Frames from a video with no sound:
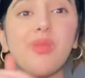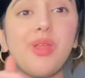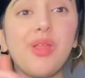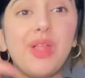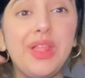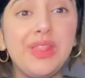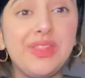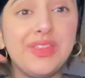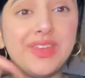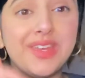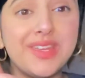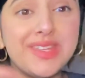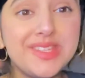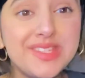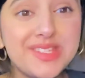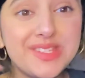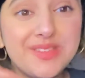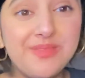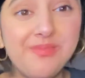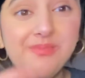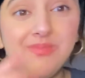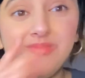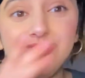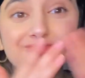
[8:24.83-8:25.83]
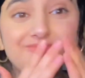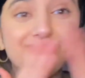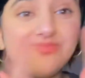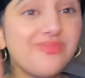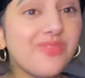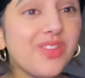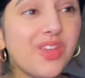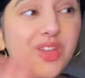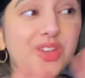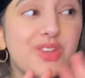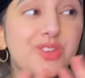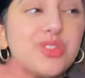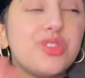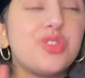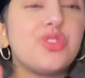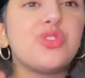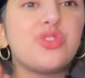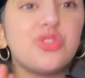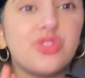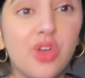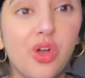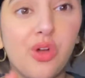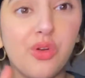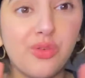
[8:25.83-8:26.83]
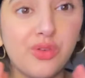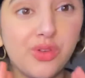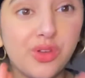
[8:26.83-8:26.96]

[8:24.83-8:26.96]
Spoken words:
This is so